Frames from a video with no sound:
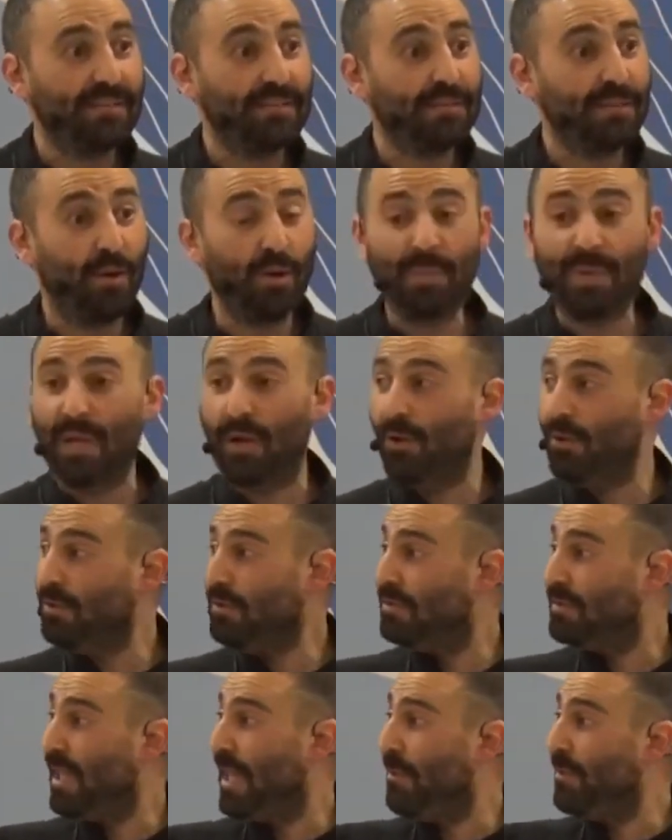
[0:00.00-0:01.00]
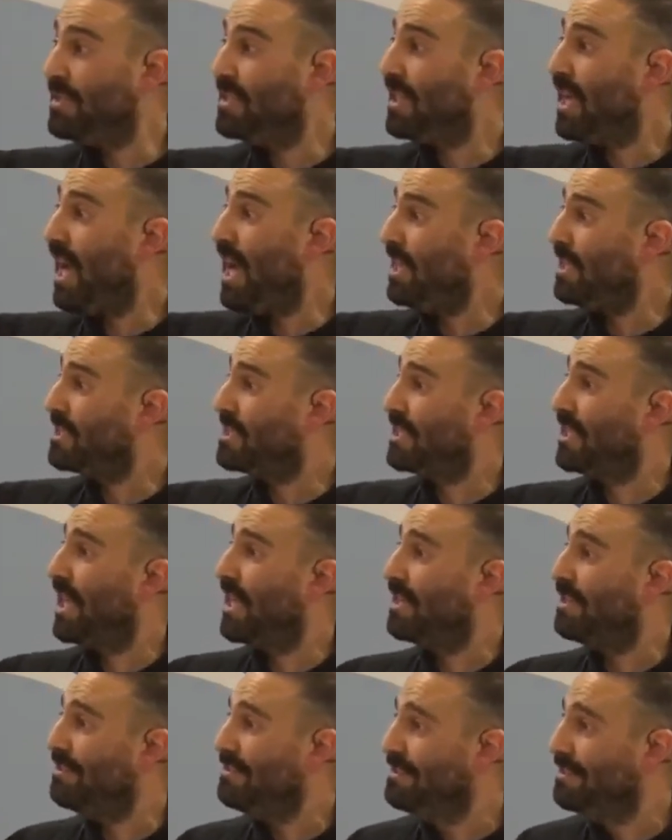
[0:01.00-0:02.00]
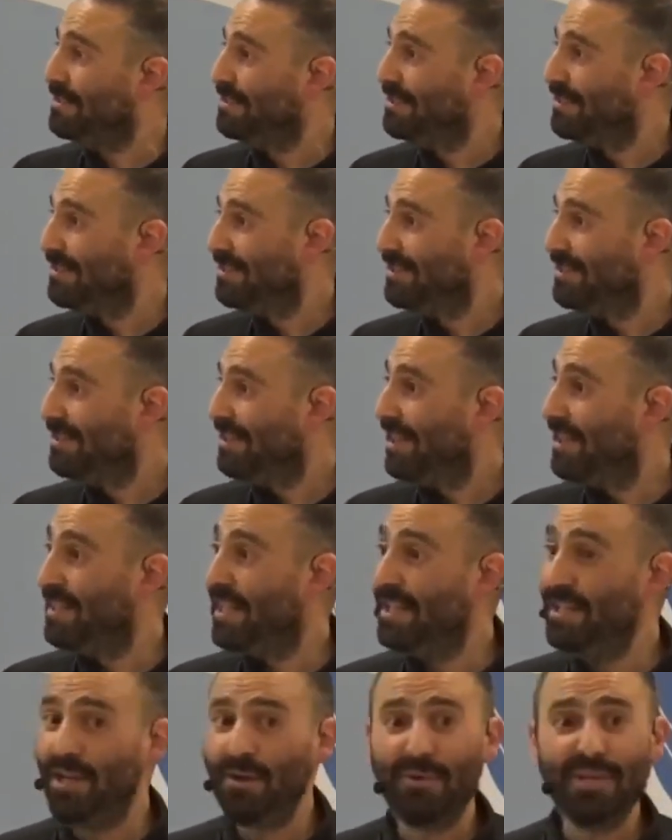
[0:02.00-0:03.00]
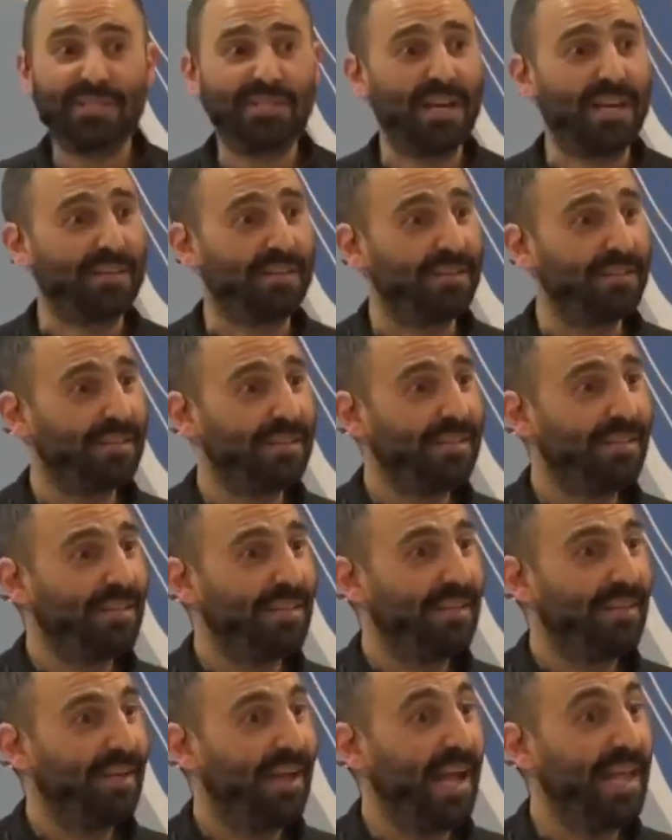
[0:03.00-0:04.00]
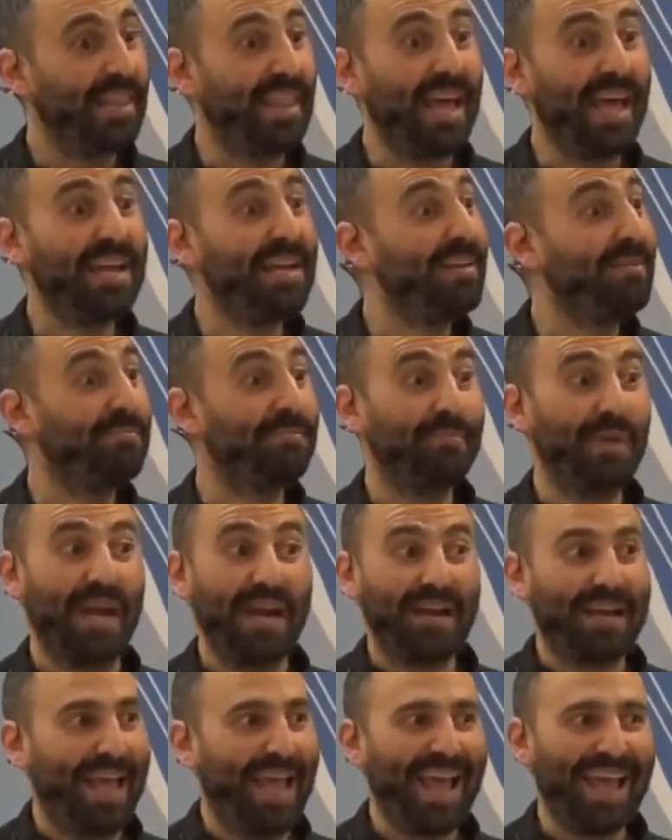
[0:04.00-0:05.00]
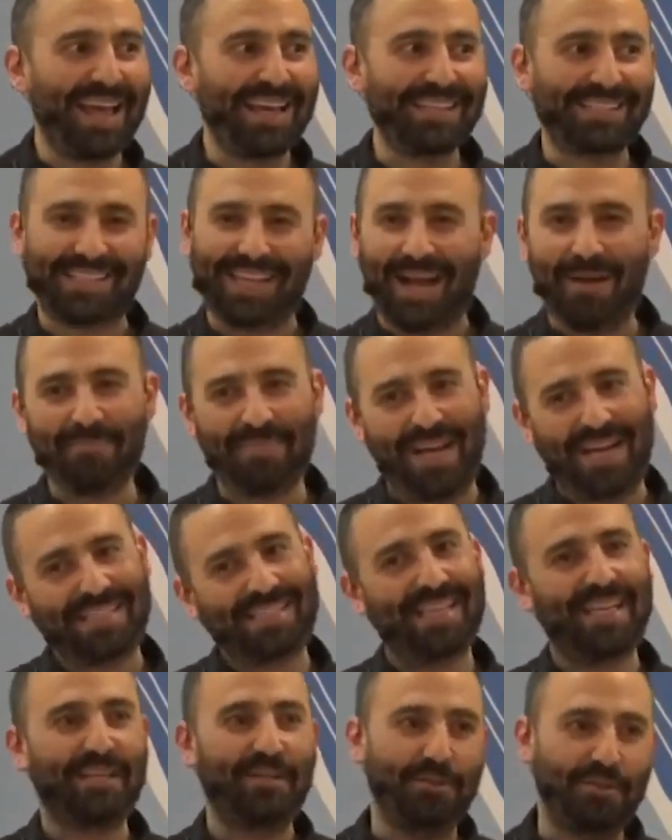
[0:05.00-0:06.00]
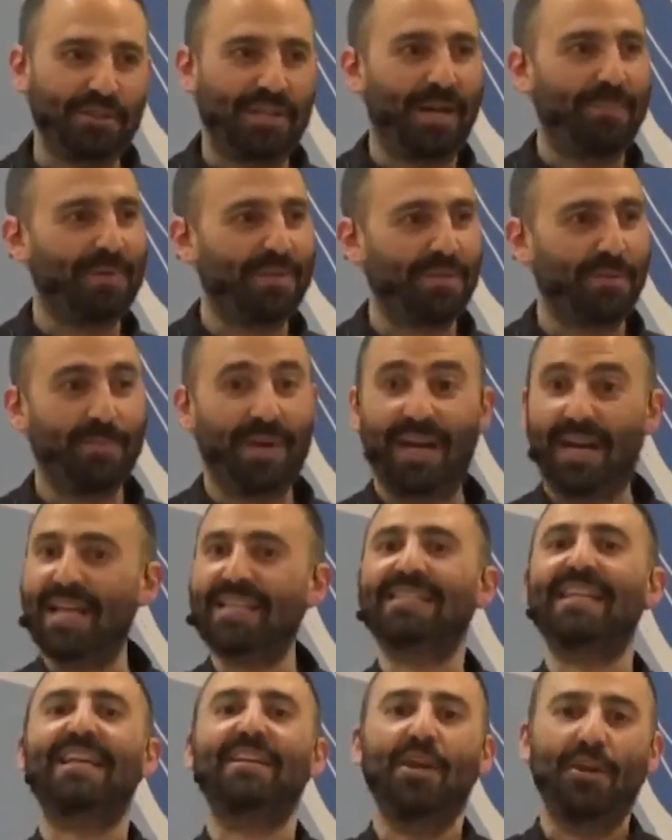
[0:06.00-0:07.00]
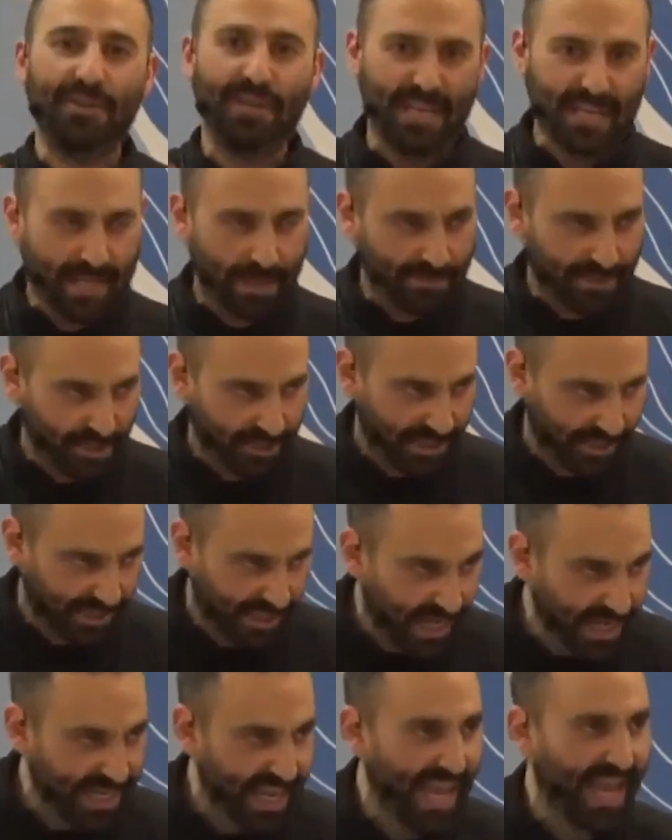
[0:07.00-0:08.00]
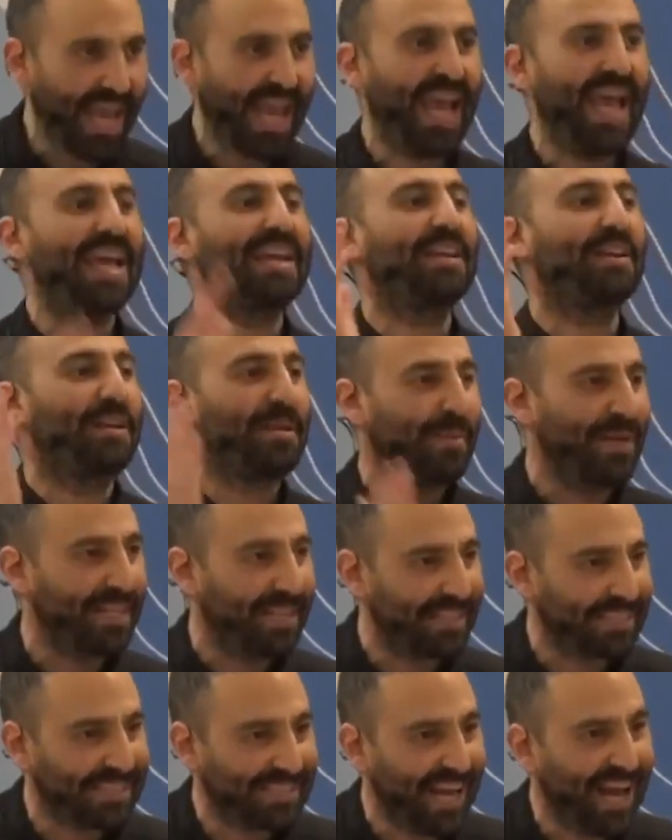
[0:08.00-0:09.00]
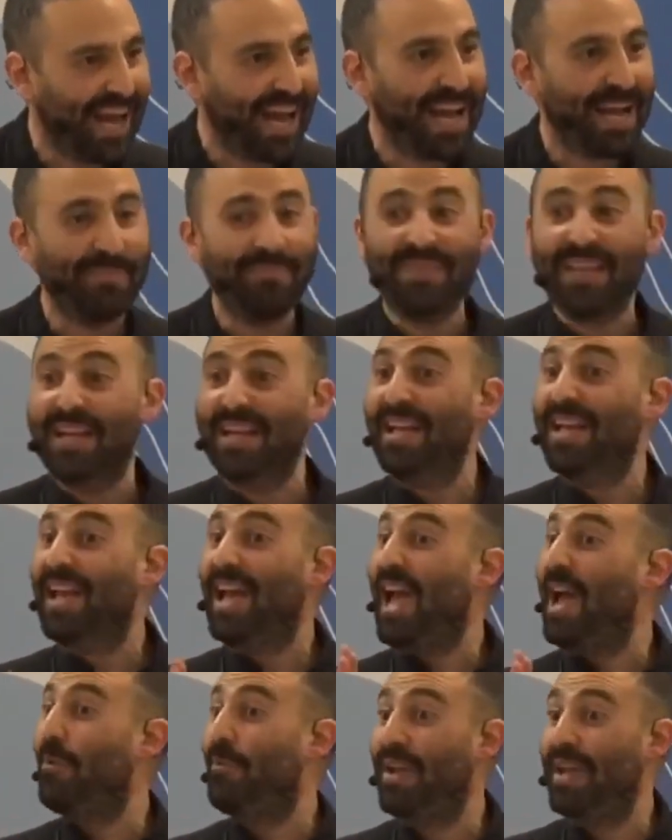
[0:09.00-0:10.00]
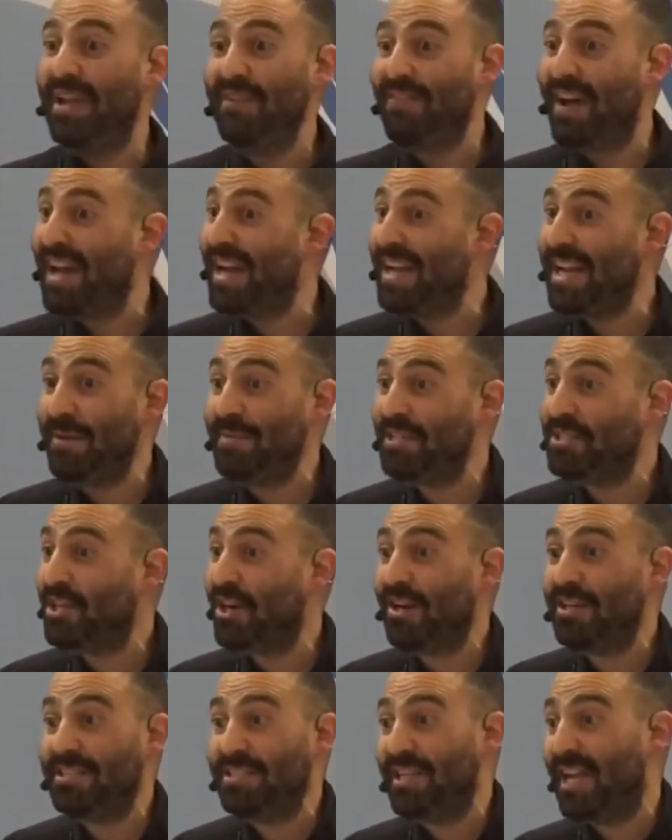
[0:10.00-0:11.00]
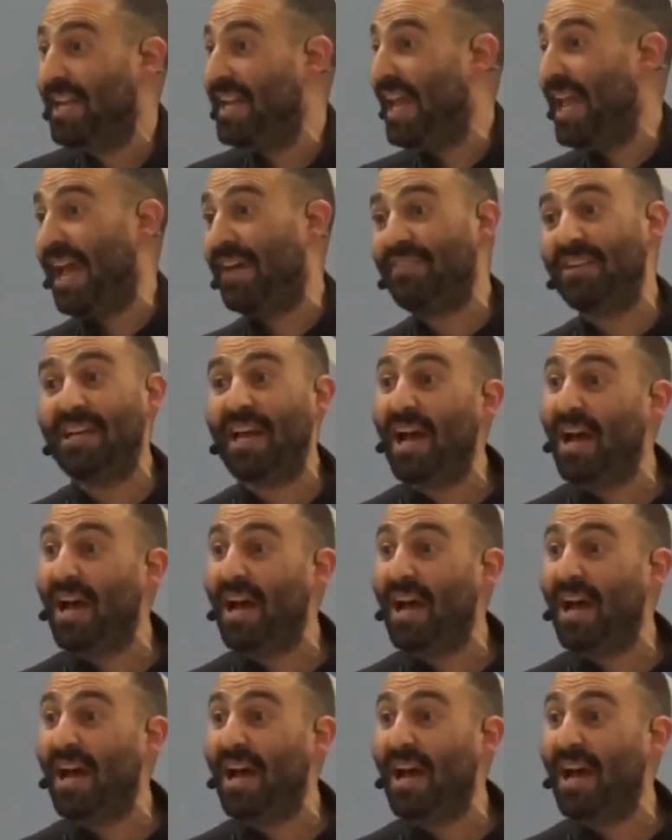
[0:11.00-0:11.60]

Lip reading: Lo and behold, they went to college together and they knew each other. And then Marianne, see, I'm nice, like, you should come to church. Marianne's like, no, you need to come to church this Sunday and you need to be here at this time. And we invited them to church and they haven't